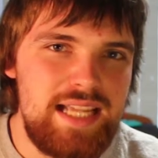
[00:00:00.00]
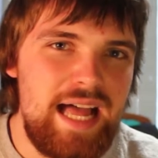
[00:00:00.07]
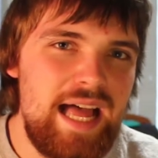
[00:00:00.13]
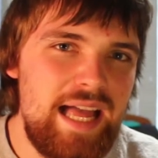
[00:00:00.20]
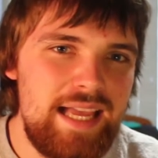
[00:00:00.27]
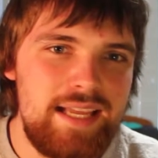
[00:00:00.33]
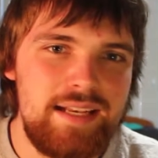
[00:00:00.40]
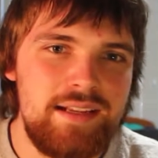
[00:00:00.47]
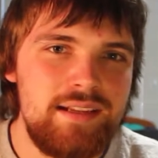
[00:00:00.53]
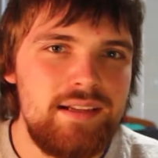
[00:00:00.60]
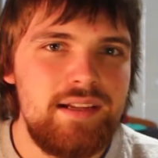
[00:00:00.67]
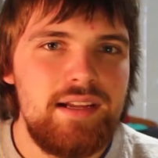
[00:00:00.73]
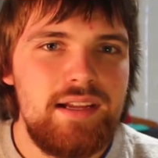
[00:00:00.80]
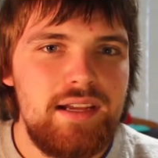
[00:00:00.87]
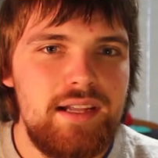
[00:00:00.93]
died,
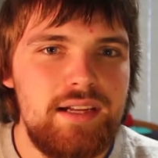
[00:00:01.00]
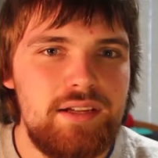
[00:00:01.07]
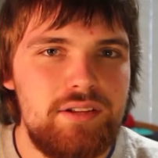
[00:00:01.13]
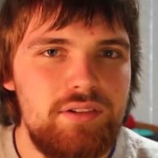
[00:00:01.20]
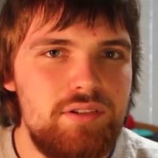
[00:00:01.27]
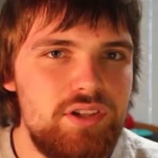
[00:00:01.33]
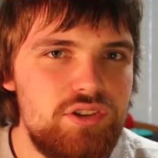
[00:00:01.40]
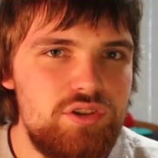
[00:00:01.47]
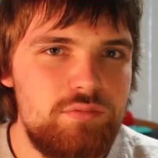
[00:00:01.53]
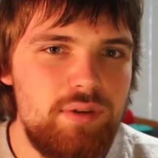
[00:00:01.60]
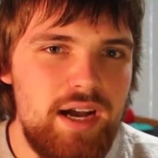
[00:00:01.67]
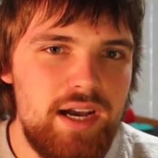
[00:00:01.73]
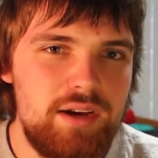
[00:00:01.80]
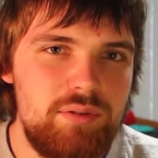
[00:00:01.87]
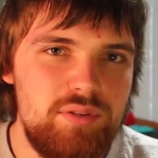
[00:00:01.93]
and including
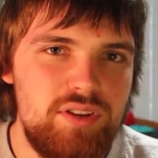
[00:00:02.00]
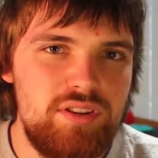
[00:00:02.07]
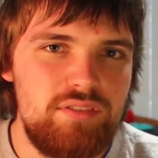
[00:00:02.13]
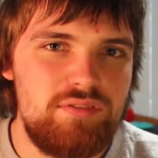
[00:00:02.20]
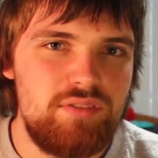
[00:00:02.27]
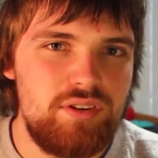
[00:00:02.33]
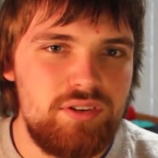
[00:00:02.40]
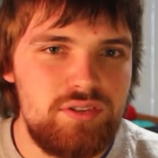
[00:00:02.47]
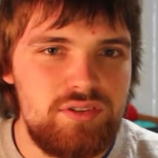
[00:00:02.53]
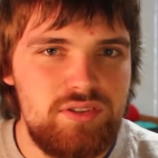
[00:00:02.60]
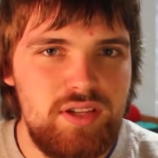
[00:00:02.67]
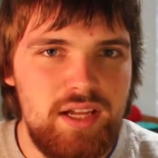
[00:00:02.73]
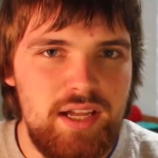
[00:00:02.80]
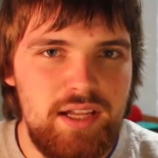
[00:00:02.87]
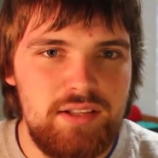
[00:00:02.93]
Chewbacca within the first
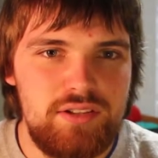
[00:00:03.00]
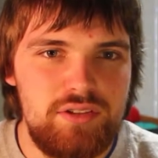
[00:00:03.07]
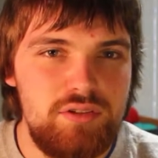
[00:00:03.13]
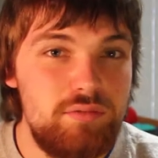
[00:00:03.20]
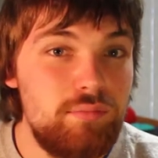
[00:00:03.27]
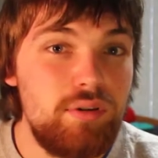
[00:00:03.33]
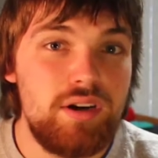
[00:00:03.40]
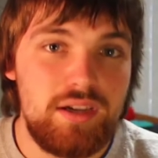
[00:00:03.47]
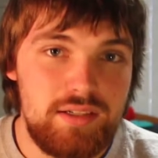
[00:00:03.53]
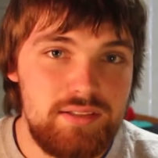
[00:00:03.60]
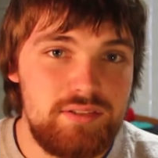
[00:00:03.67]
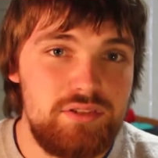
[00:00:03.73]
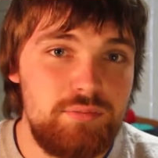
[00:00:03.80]
2 books.